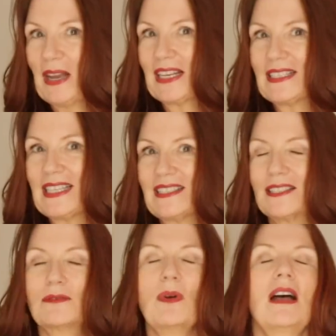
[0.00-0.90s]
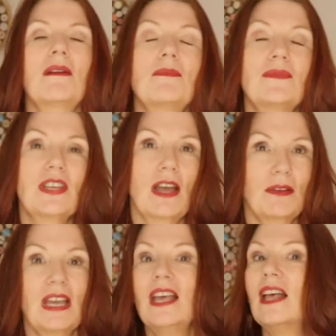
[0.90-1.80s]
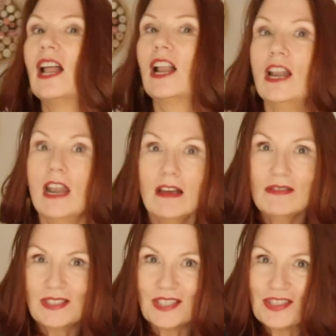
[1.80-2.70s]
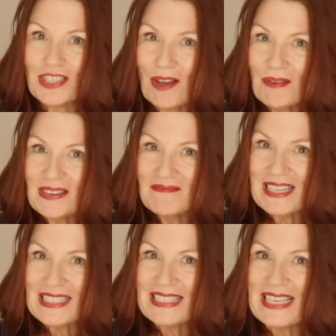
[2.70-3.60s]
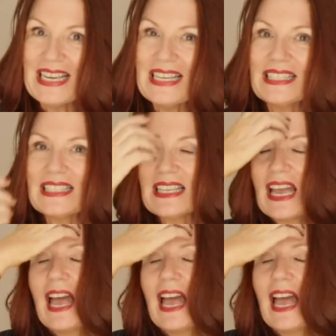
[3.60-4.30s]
magazines as well. So loads of sewing magazines.